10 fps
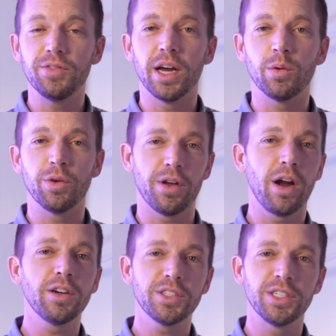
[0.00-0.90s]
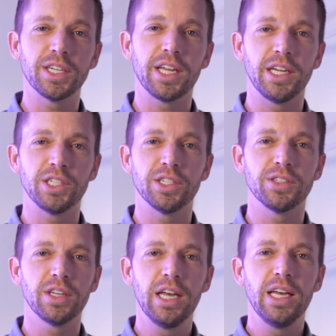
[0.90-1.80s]
done with our
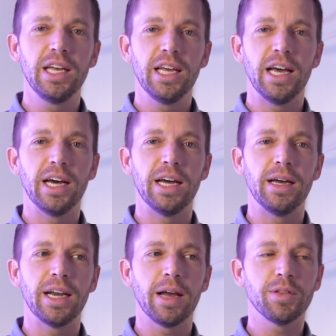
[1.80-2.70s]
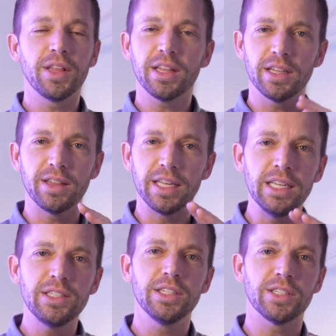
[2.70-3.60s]
syndications. And I would think that the
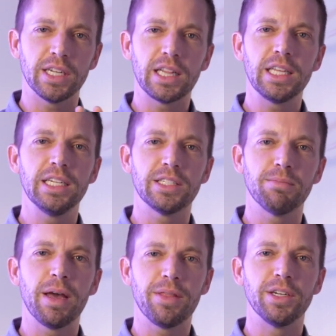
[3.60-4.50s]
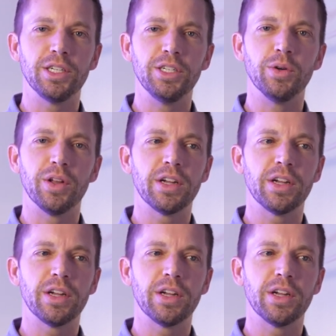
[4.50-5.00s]
easiest and cleanest method to do it.